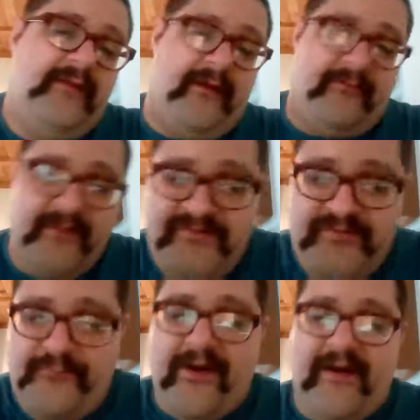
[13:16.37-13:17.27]
Now, these
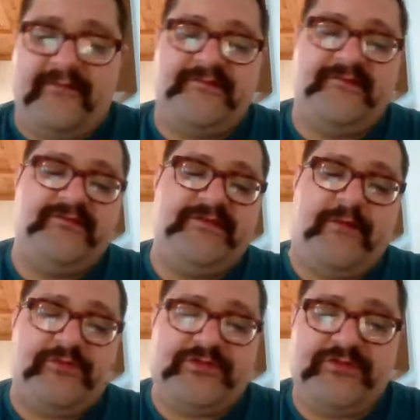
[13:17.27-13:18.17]
are policies
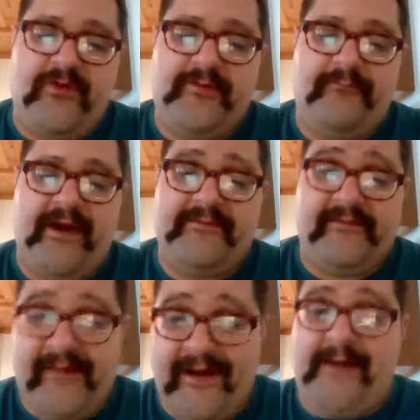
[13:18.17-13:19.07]
that were started by the
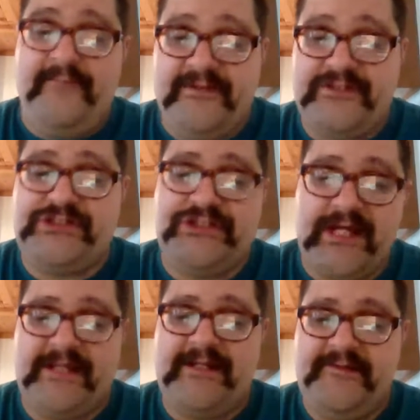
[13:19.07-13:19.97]
Communist
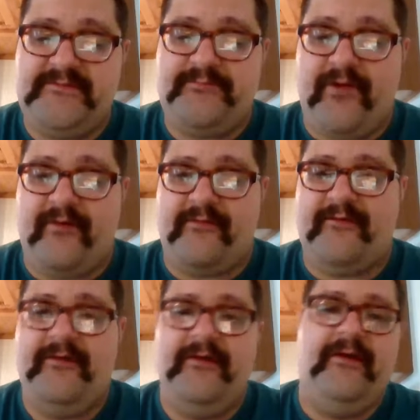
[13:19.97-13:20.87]
Chinese
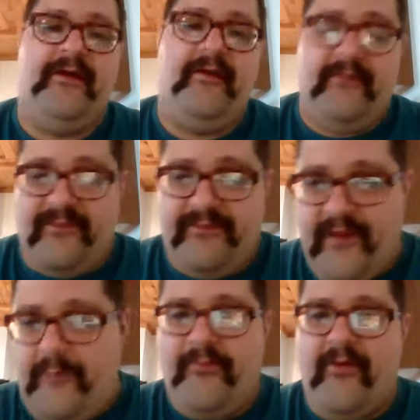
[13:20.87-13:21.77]
Party.
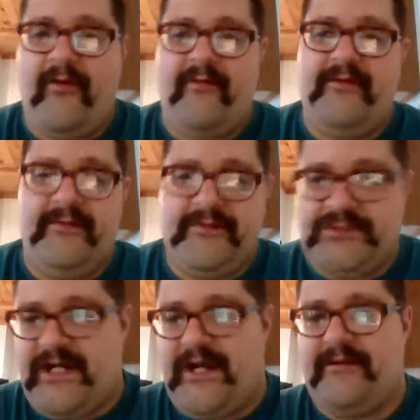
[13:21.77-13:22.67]
Their party in
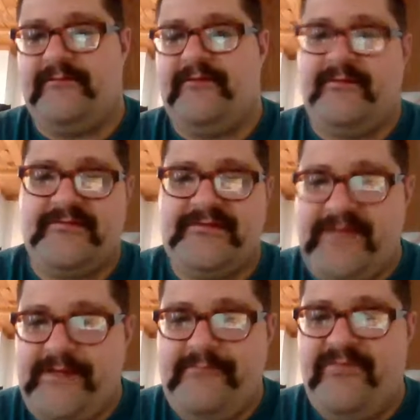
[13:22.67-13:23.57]
China did the
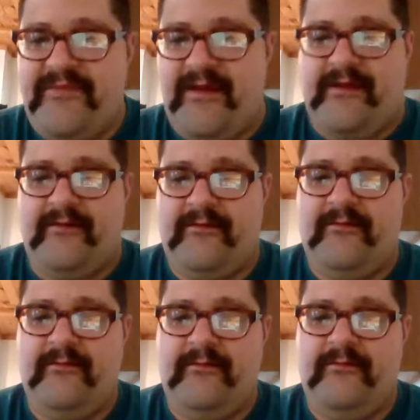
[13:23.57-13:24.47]
same thing.
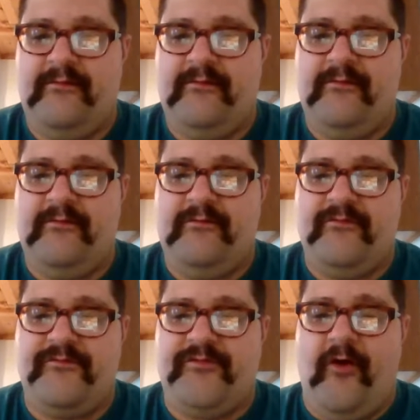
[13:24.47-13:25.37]

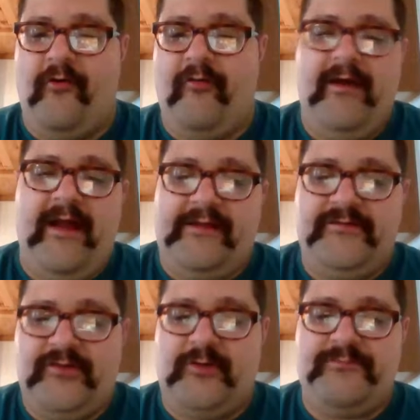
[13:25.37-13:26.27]
So, in
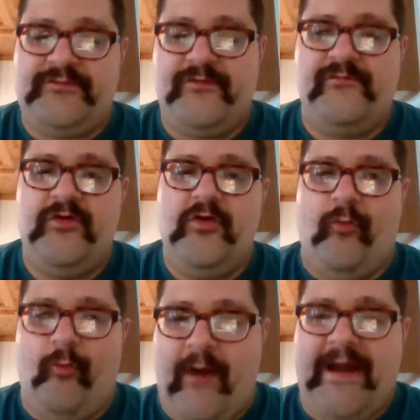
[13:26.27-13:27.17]
terms of
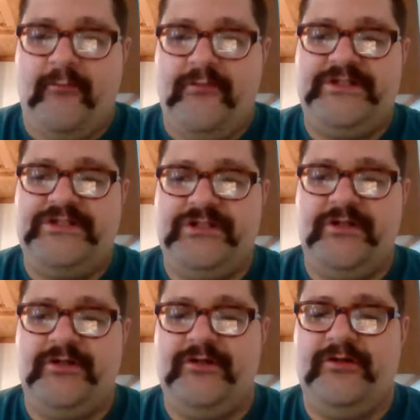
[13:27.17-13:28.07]
why we
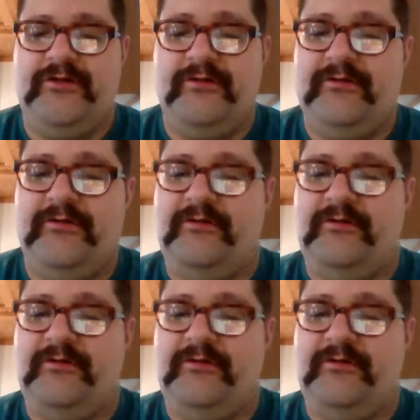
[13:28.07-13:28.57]
should,